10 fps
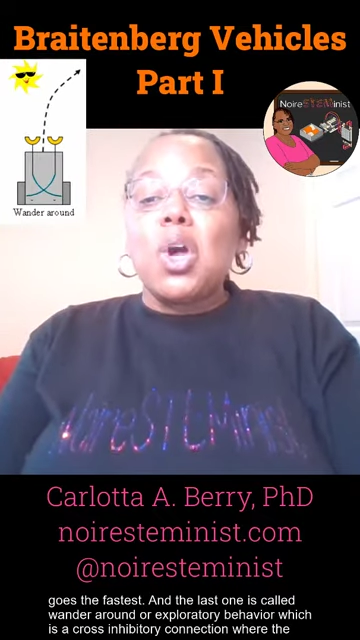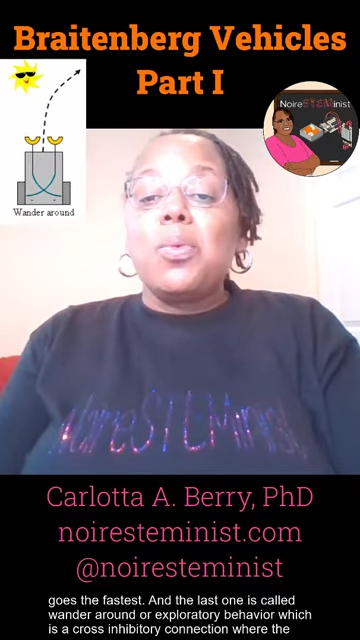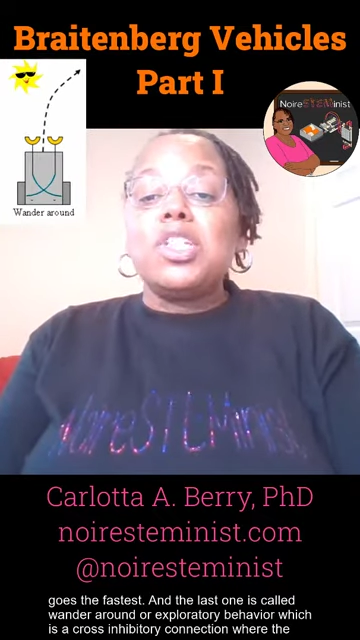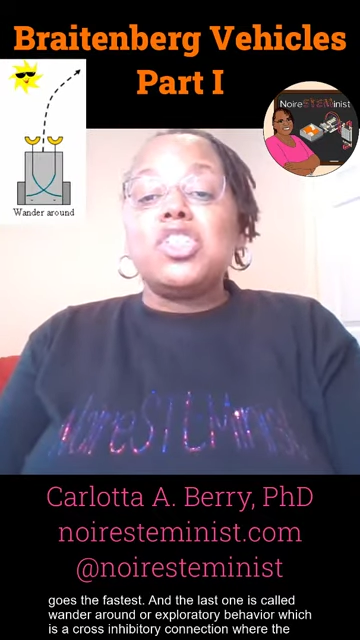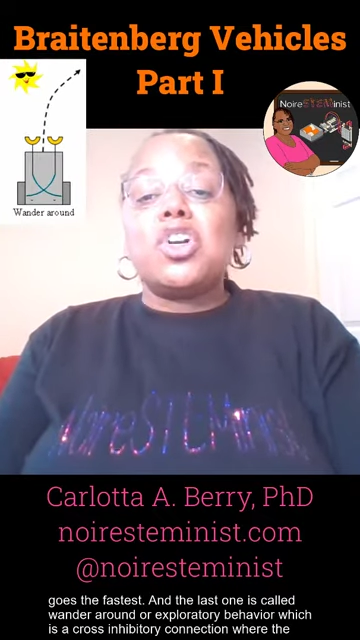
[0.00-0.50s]

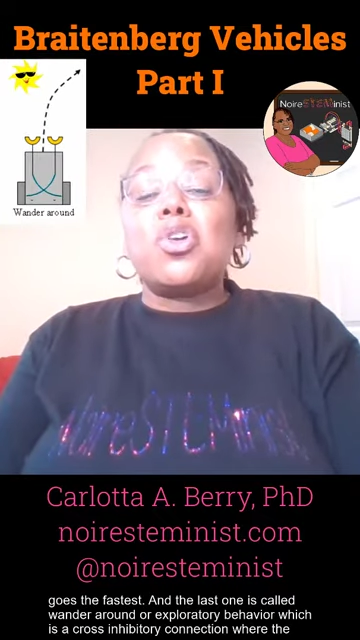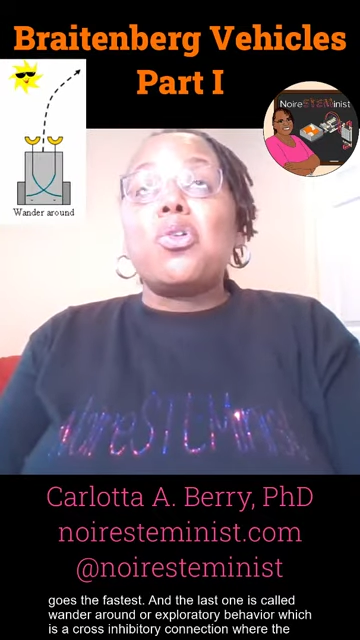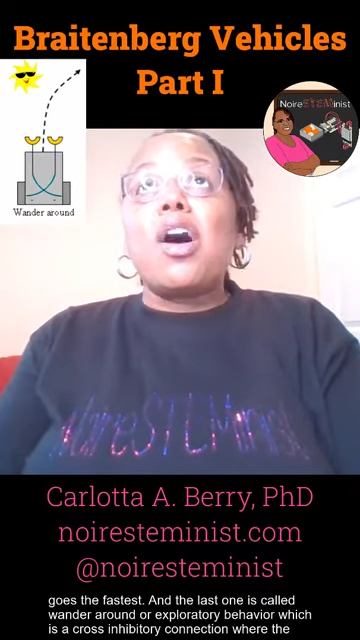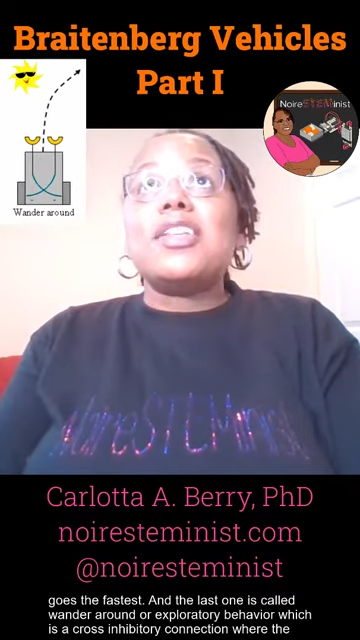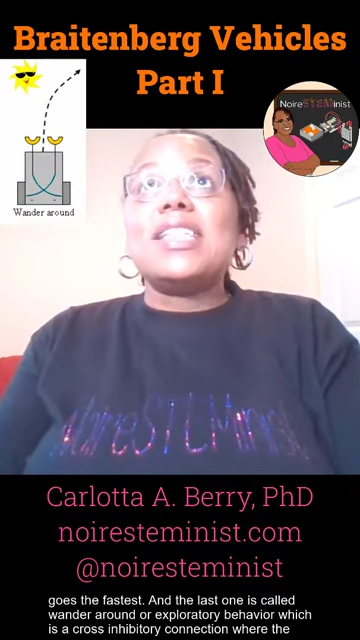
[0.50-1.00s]
which is a
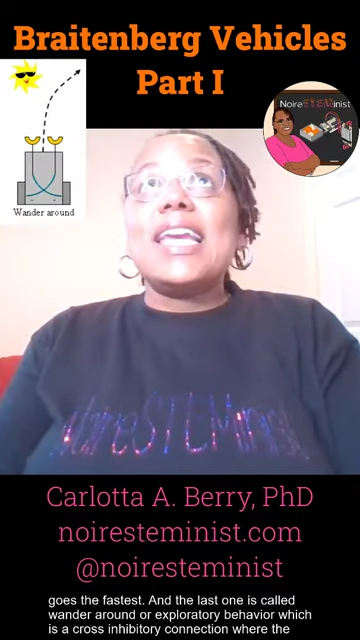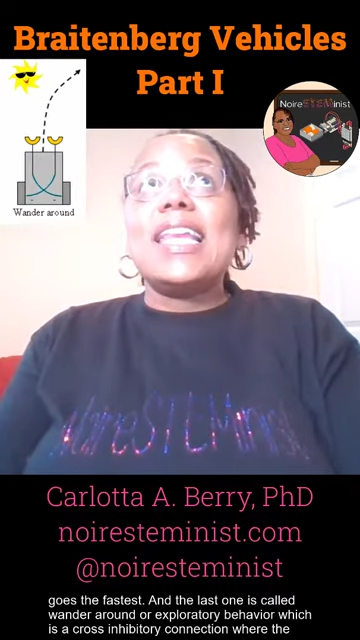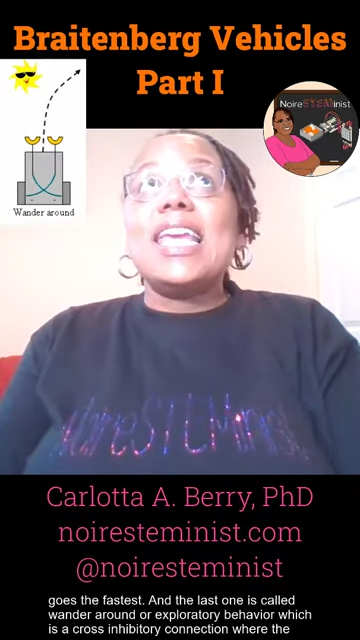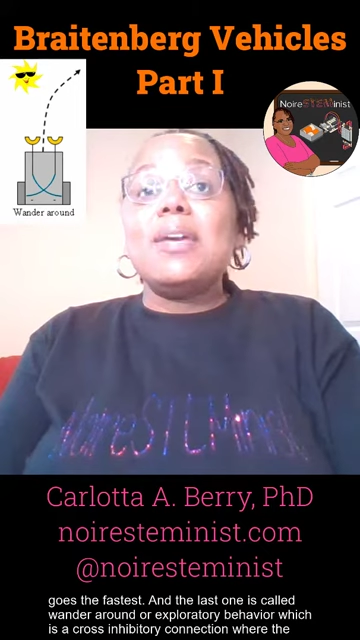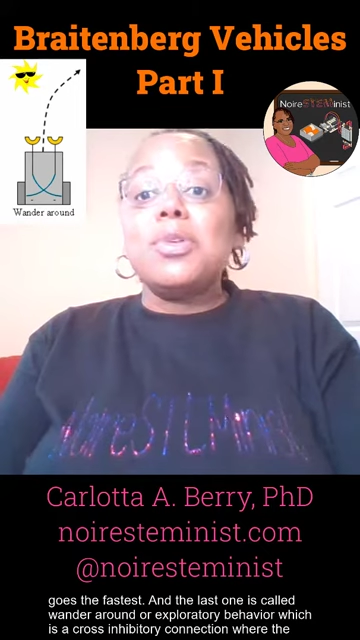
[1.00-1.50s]
cross
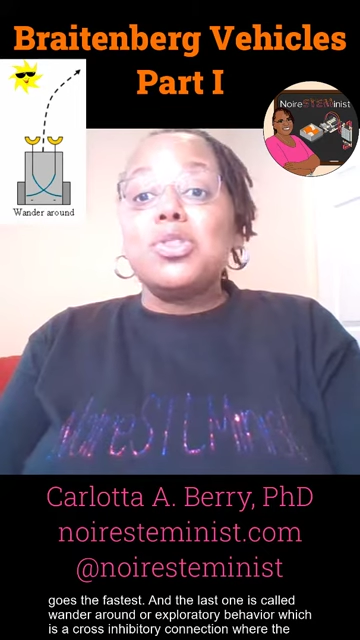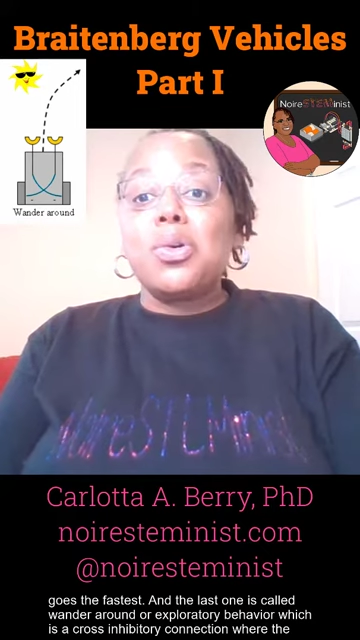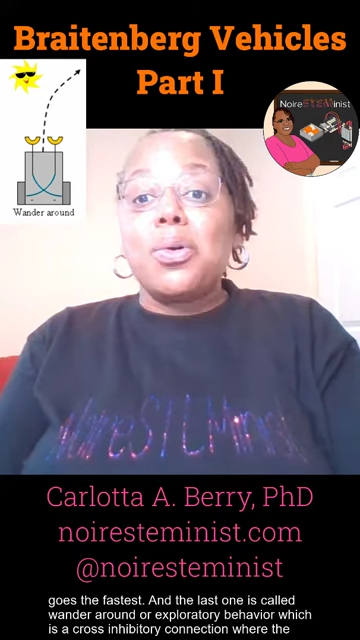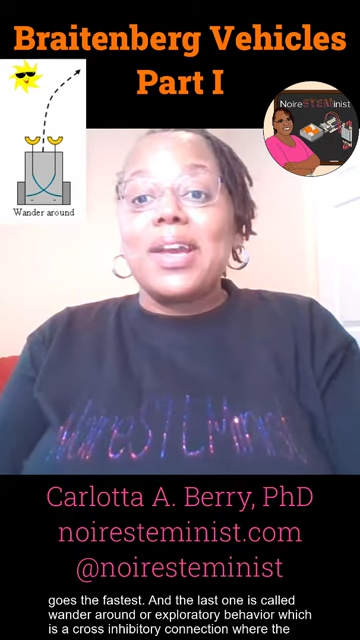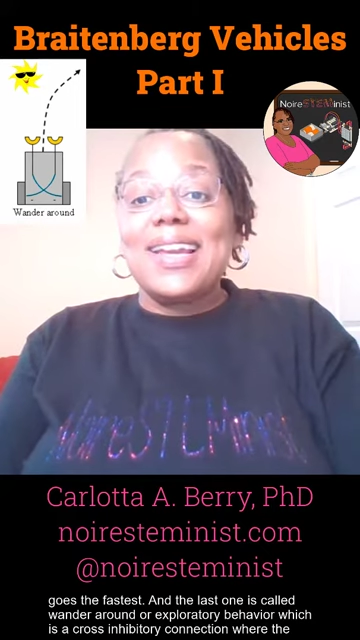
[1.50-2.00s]
inhibitory